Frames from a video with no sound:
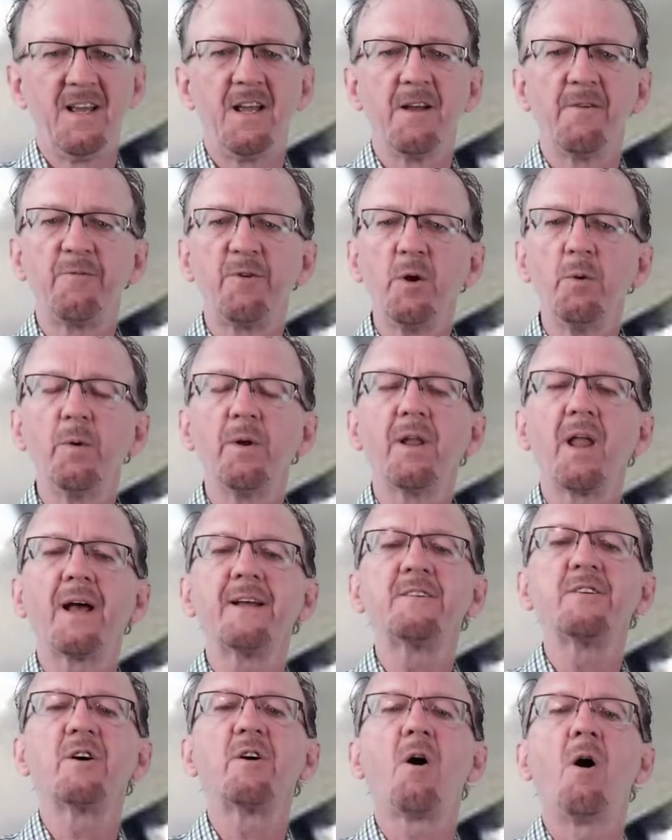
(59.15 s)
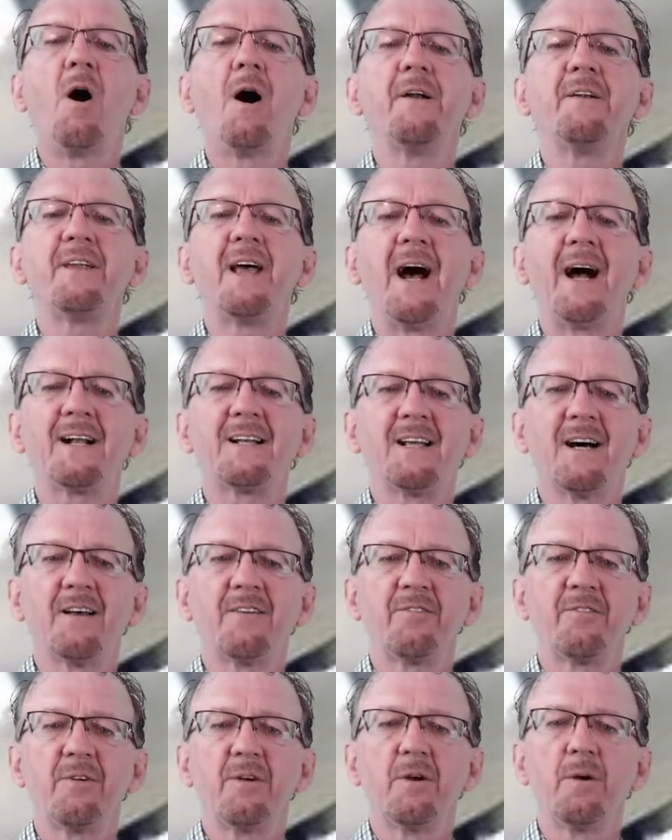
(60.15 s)
If you would like to contact
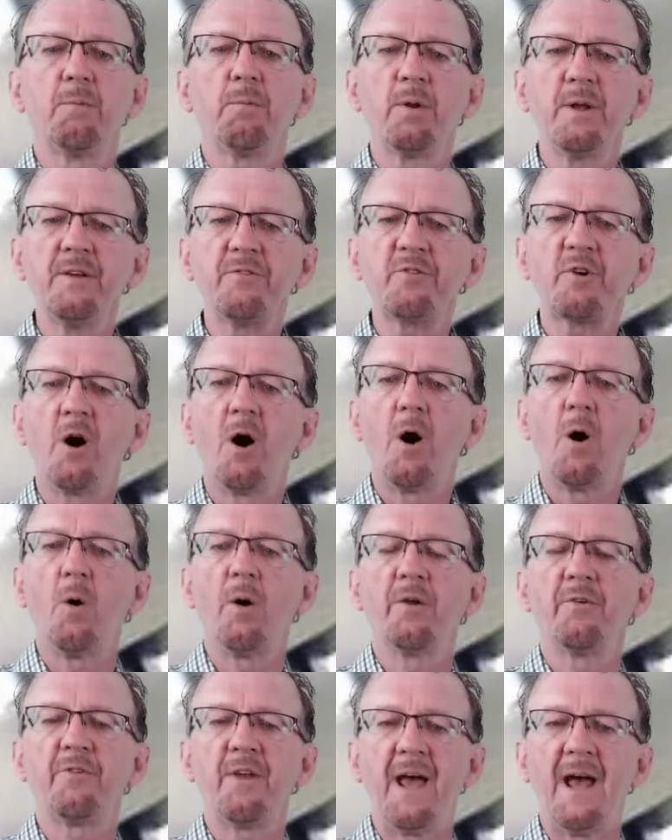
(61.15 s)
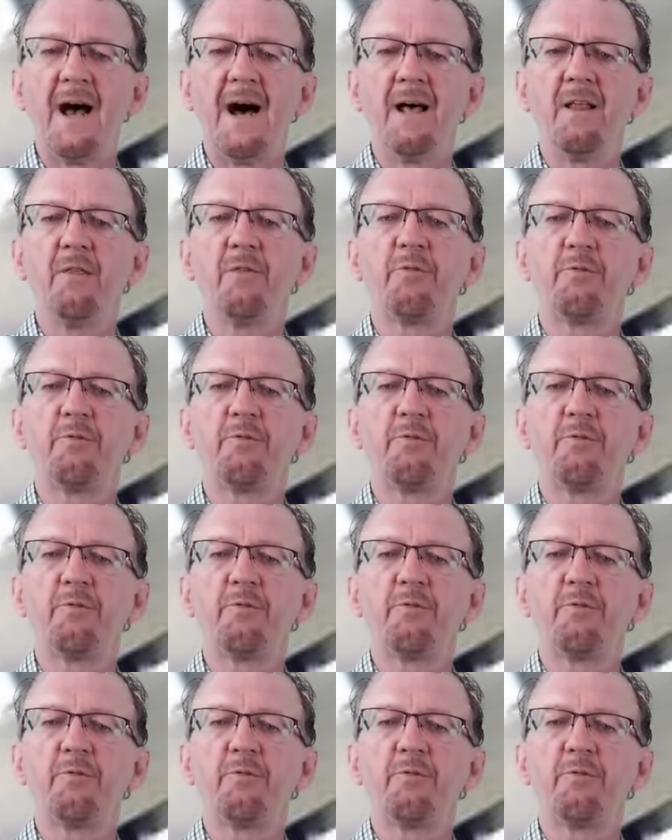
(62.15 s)
us, please call us at